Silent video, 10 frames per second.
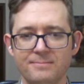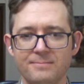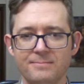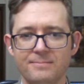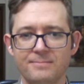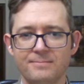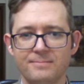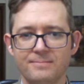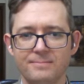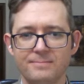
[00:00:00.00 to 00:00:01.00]

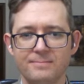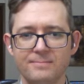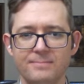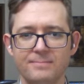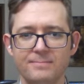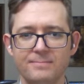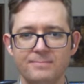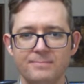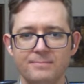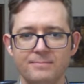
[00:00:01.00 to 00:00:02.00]

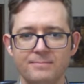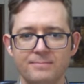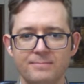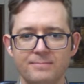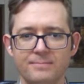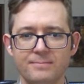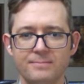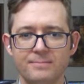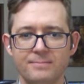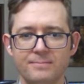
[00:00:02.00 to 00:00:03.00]

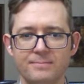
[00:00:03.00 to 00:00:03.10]
The person shown says nothing.